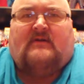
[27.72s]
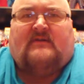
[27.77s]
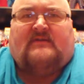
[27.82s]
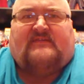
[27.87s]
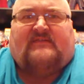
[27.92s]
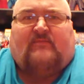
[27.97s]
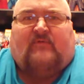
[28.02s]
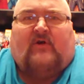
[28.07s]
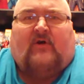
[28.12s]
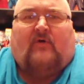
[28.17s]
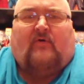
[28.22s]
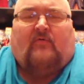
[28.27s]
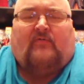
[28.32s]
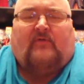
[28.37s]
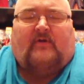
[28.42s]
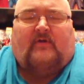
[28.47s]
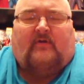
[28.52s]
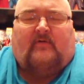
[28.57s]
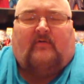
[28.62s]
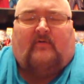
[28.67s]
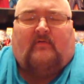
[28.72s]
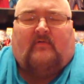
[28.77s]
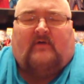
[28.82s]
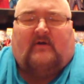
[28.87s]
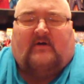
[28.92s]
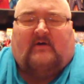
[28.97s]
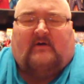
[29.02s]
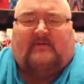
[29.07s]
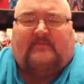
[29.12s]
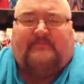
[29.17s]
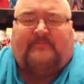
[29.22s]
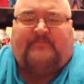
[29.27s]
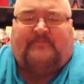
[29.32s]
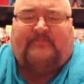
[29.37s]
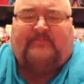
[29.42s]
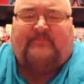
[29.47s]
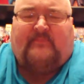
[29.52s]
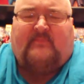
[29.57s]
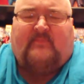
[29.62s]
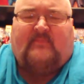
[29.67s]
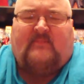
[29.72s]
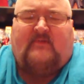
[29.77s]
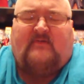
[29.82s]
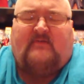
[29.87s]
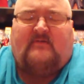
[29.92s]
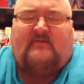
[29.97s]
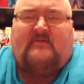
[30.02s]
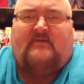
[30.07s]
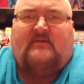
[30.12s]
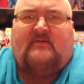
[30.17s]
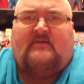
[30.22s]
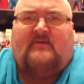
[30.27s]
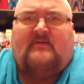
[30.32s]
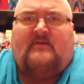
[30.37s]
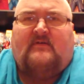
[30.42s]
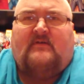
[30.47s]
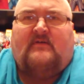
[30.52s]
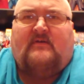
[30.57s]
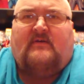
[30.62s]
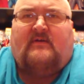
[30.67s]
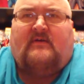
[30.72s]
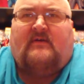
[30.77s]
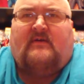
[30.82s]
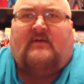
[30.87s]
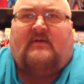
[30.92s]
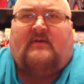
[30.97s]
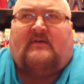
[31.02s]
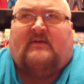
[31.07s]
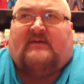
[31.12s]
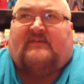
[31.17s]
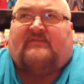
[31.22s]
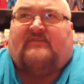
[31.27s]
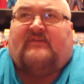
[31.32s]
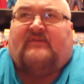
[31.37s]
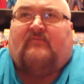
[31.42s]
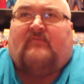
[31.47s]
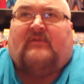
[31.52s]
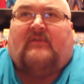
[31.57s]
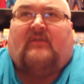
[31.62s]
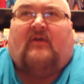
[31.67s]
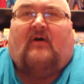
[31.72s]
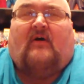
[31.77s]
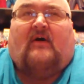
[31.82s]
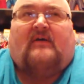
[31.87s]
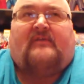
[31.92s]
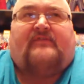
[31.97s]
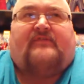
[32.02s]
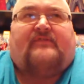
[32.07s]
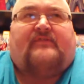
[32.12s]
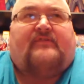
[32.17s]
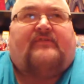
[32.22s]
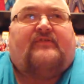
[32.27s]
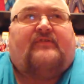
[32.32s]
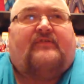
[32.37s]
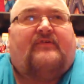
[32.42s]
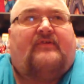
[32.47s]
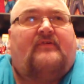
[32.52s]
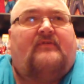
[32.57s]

as we all know, uh, yesterday we lost